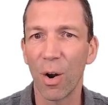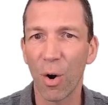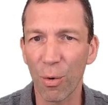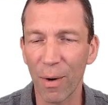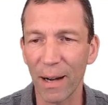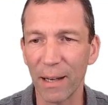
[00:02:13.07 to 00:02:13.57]

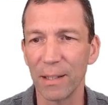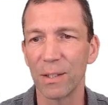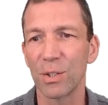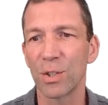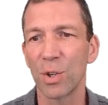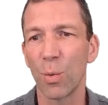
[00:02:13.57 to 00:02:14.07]
All right,
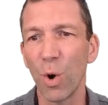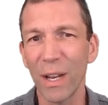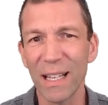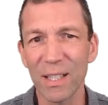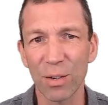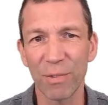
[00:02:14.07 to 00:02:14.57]
so what
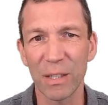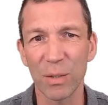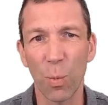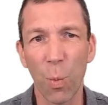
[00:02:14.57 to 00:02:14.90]
is the reason?